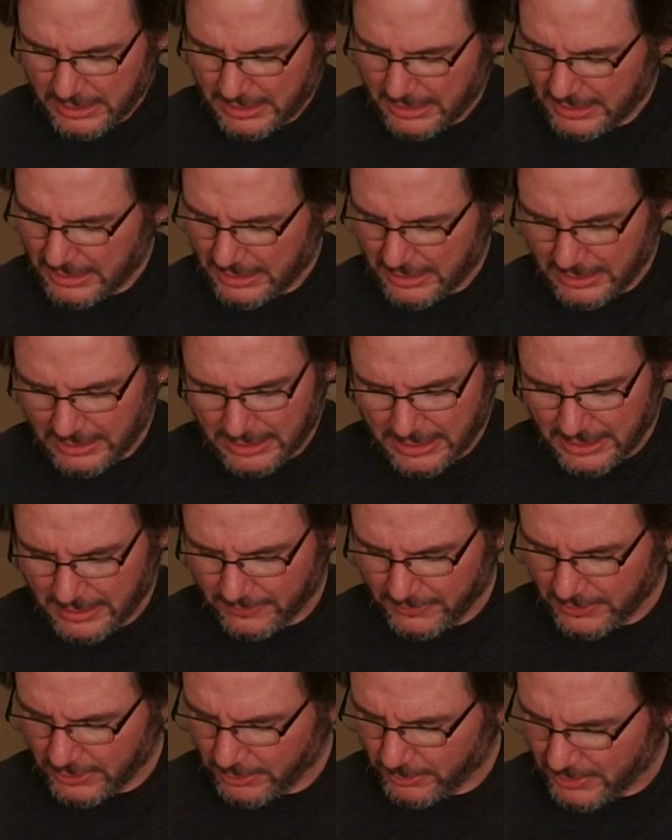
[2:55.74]
and a lot
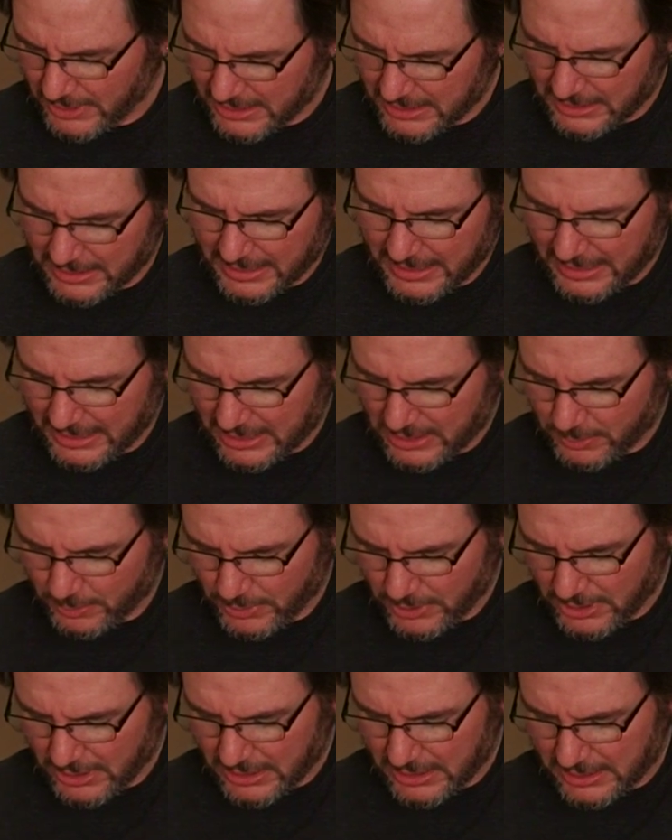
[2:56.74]
of little miscellaneous
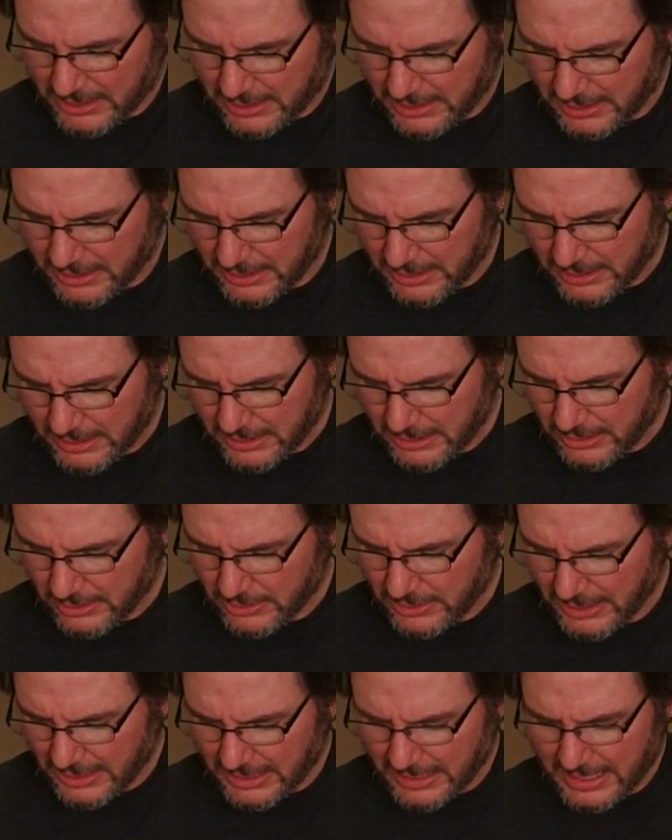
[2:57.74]
books.
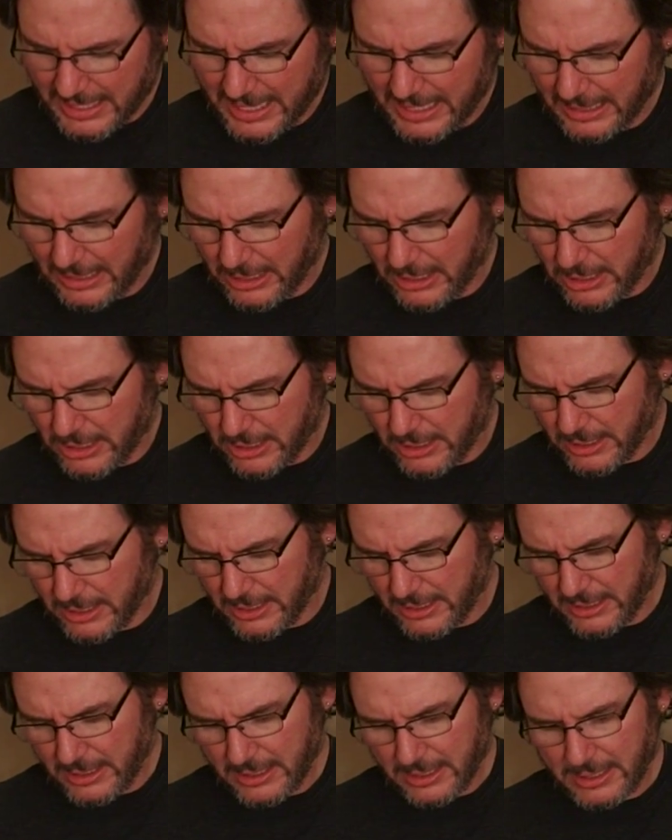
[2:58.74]
Looks like a catalog
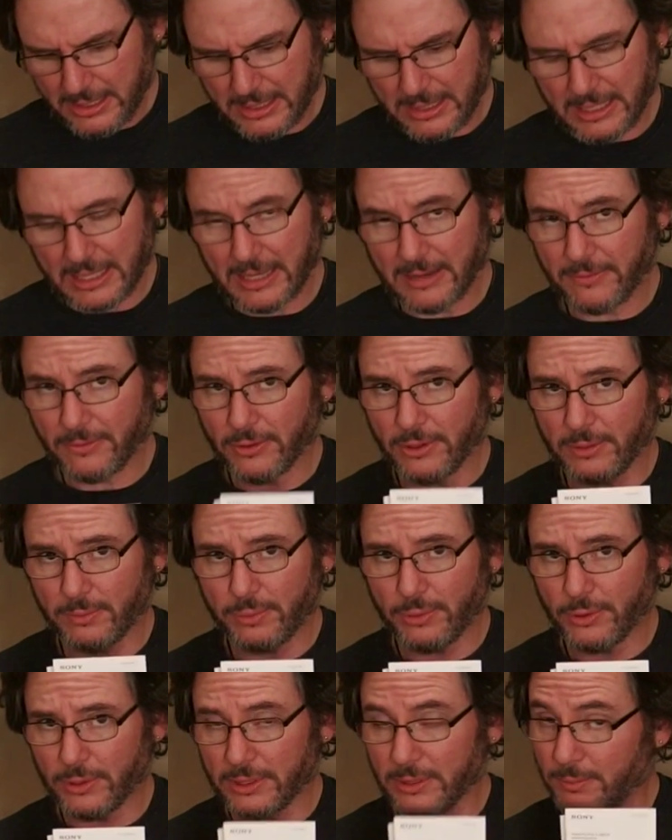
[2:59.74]
and the ever
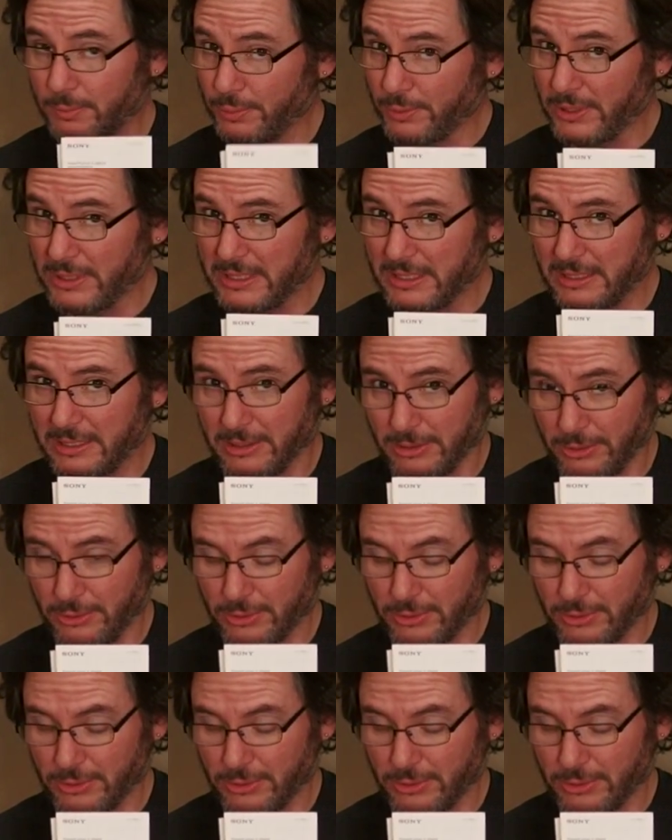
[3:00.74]
important printed